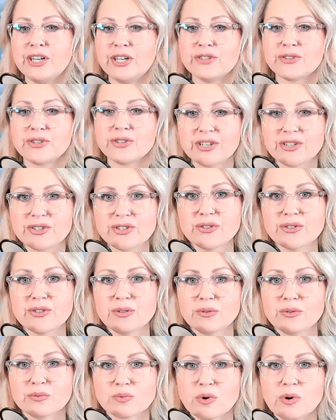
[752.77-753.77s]

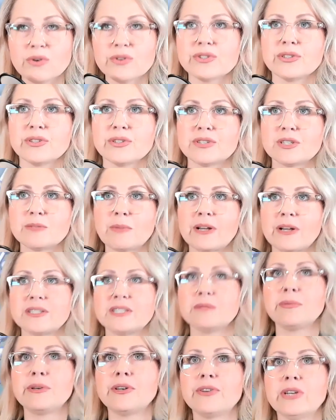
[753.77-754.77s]
traditional roles and
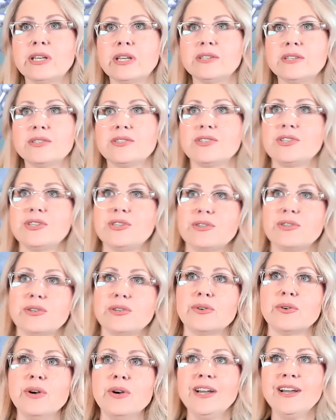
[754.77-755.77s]
responsibilities,
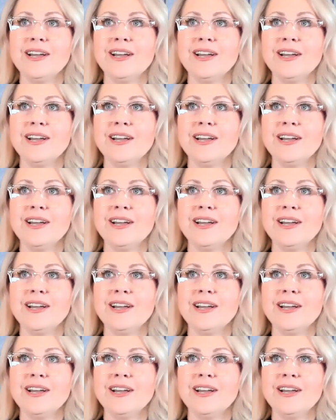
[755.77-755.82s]
to